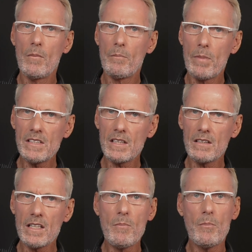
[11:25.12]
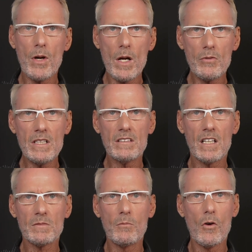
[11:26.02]
Basically, berberine
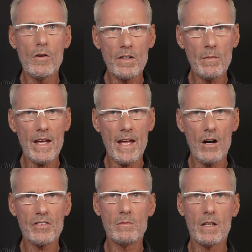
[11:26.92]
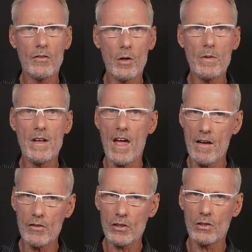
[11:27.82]
does more for my health than metformin
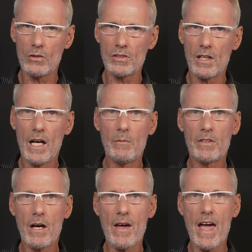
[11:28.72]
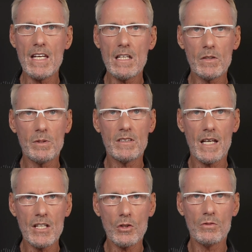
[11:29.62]
ever could, and without any of the
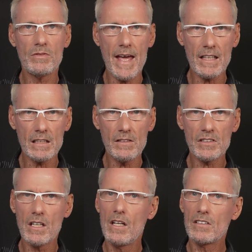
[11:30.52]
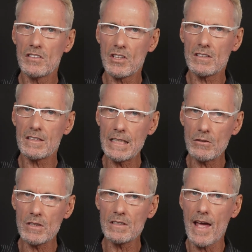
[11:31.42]
potential negatives such as
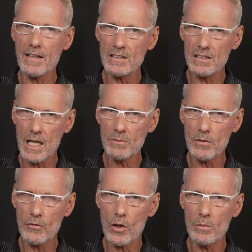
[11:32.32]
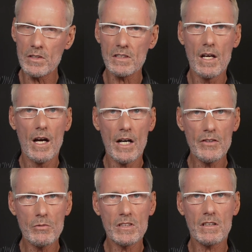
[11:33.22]
decreased exercise performance and
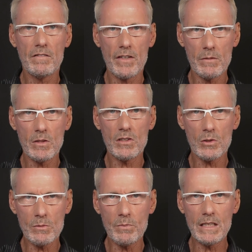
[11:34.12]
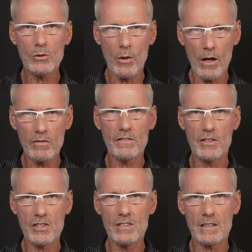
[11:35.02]
the risk of vitamin B twelve
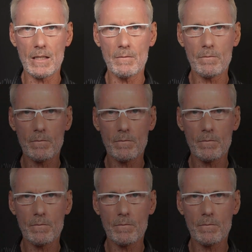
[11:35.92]
deficiency.